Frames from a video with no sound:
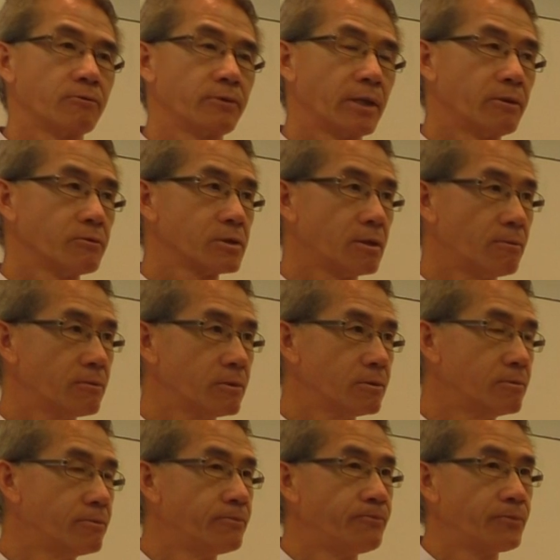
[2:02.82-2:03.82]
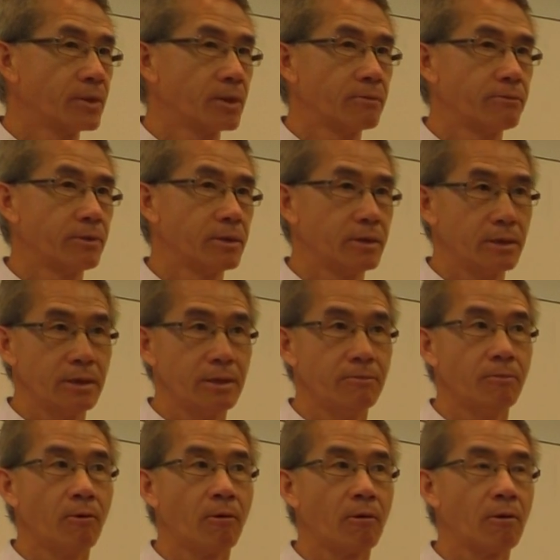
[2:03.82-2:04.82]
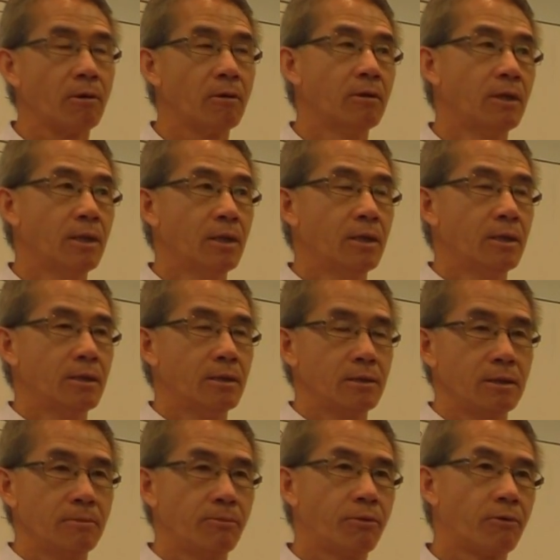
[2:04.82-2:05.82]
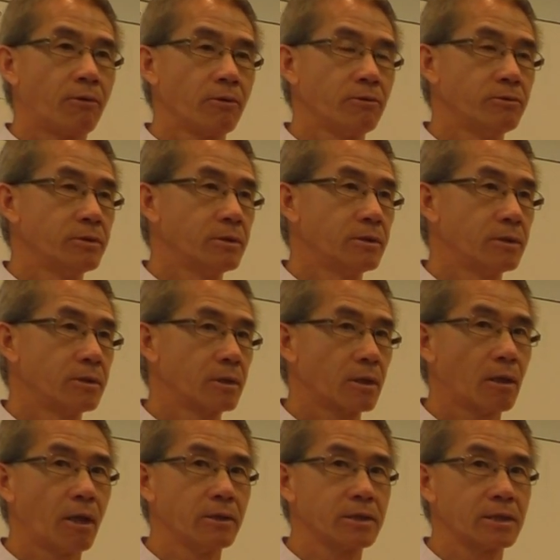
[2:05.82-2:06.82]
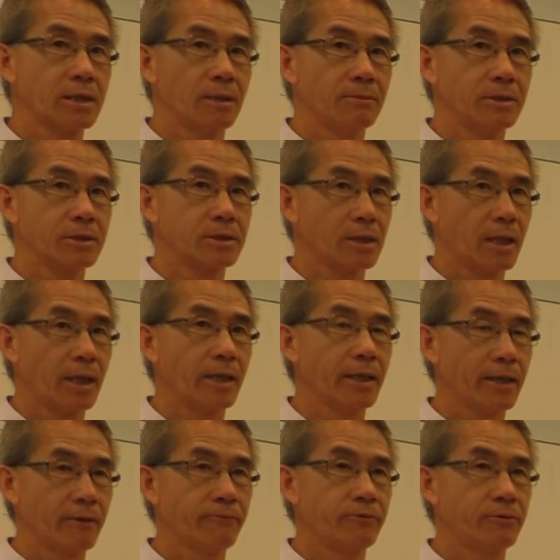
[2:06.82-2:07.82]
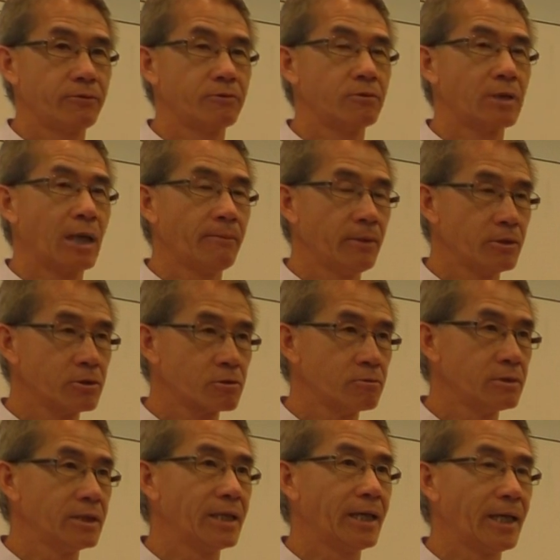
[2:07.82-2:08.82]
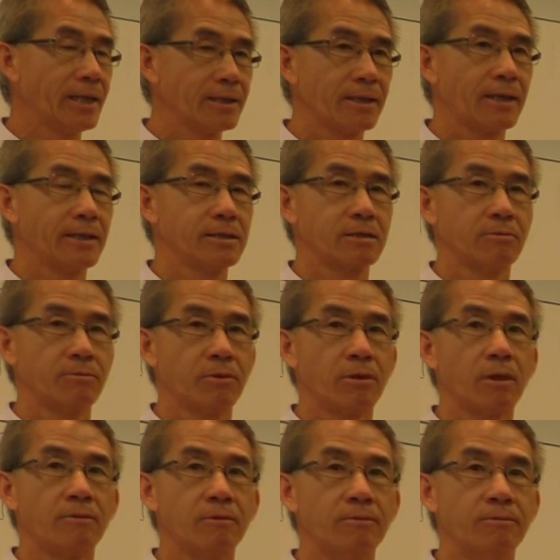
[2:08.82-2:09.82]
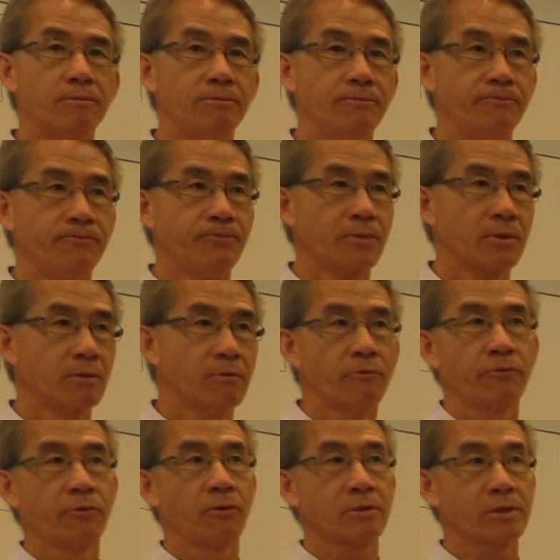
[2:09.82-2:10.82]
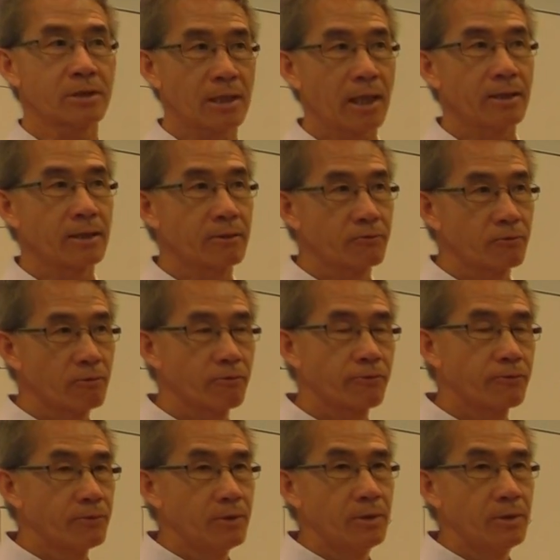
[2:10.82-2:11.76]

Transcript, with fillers: the Reynolds number. But the more important concept is I have to dimensionally analyze the problem. First, starting with